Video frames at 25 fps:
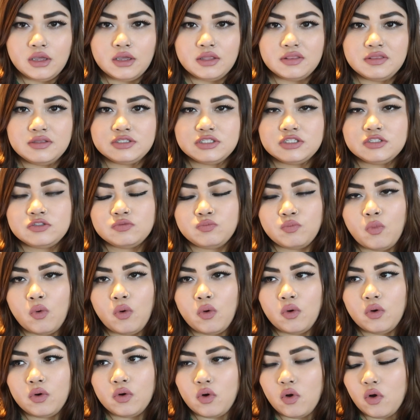This is
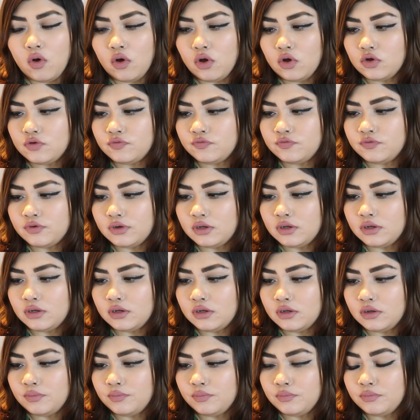more
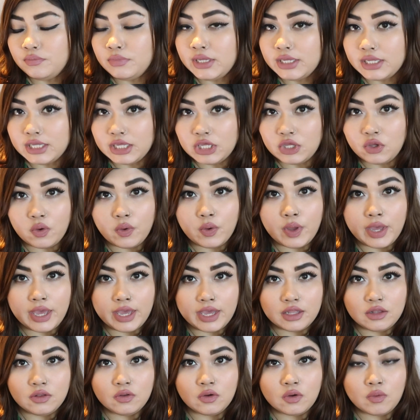of making your
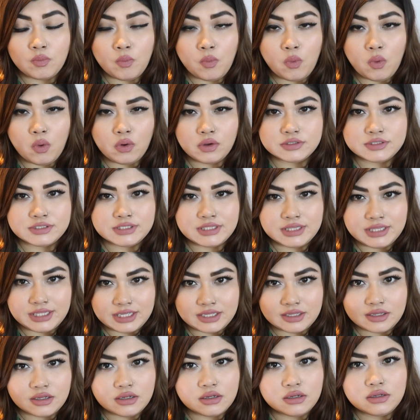hair look more
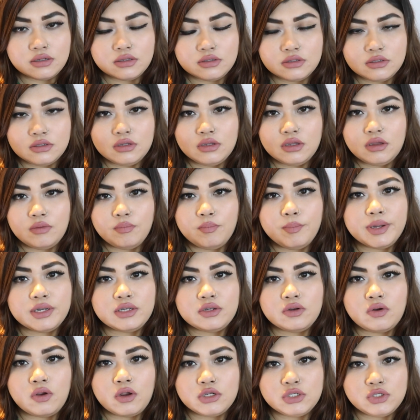sleeker
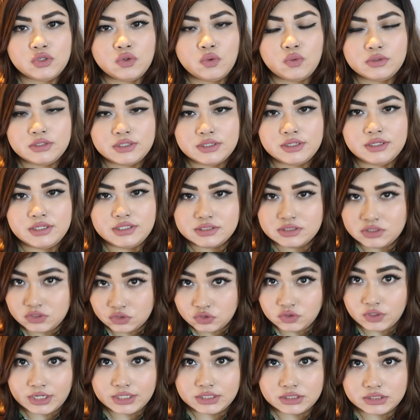but not totally
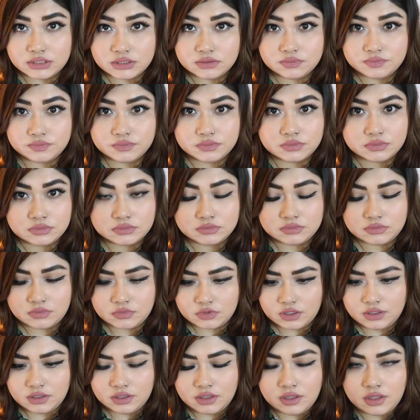straight.
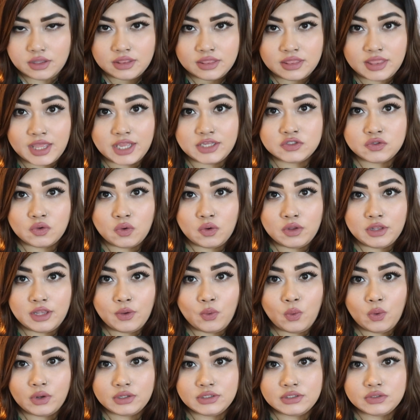That's all
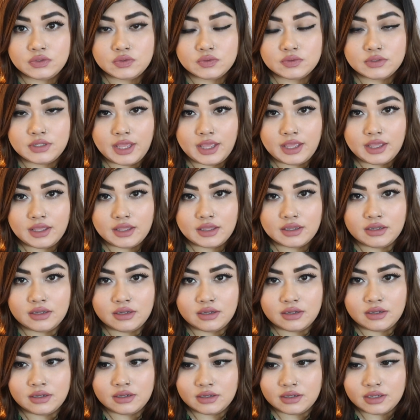I wanted to like
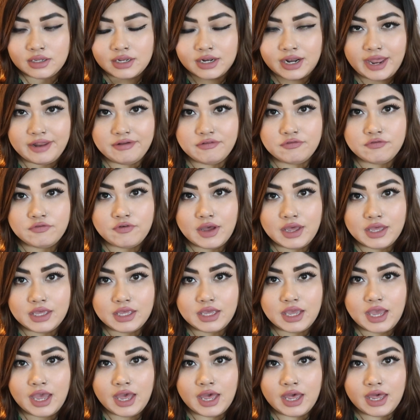clarify
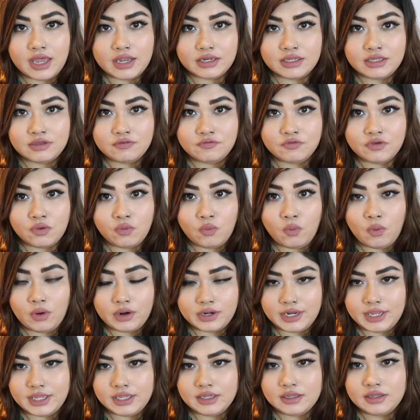and give you a
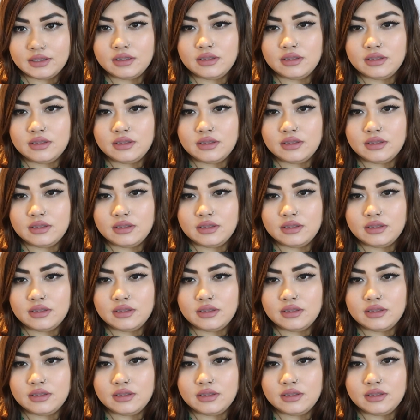warning